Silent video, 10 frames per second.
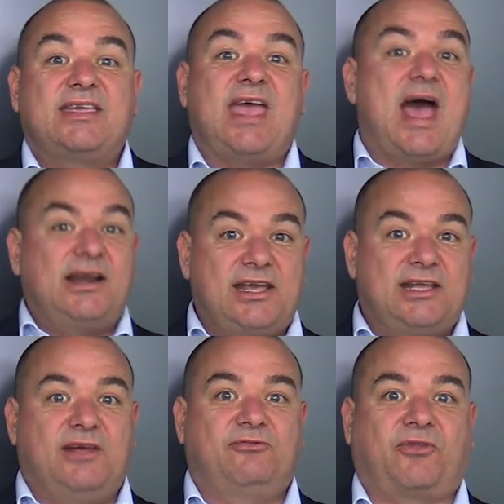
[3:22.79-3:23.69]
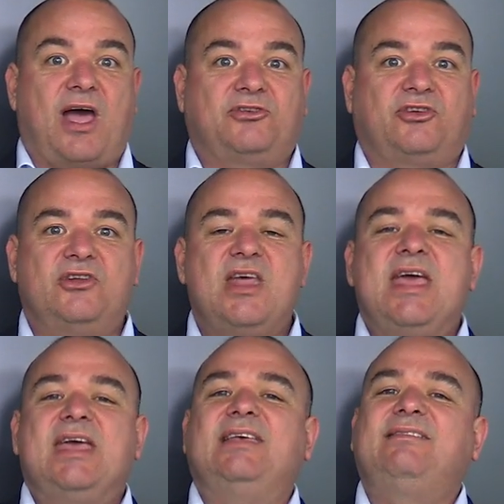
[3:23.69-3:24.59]
counting in inflation,
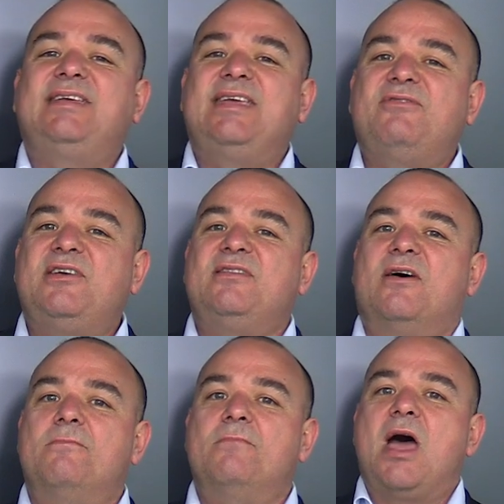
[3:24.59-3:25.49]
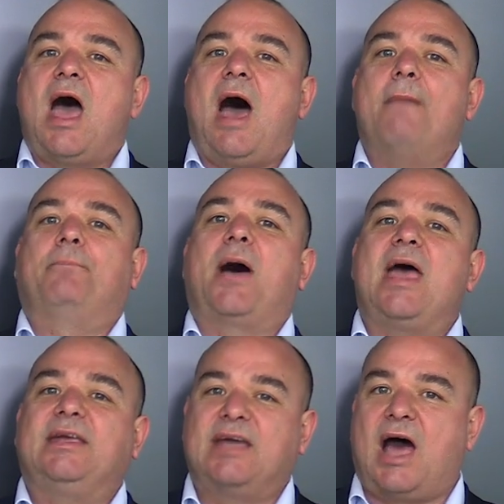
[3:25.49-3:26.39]
is giving them a
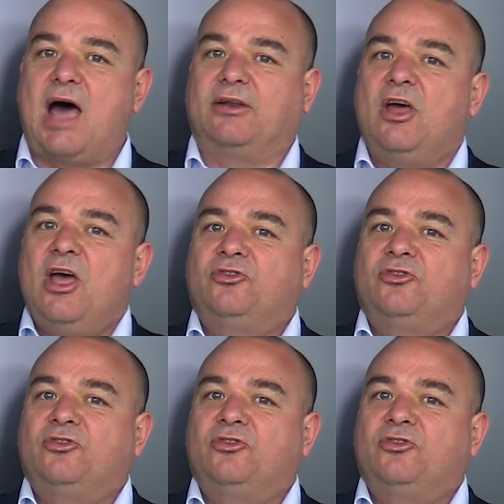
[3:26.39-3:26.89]
pay cut.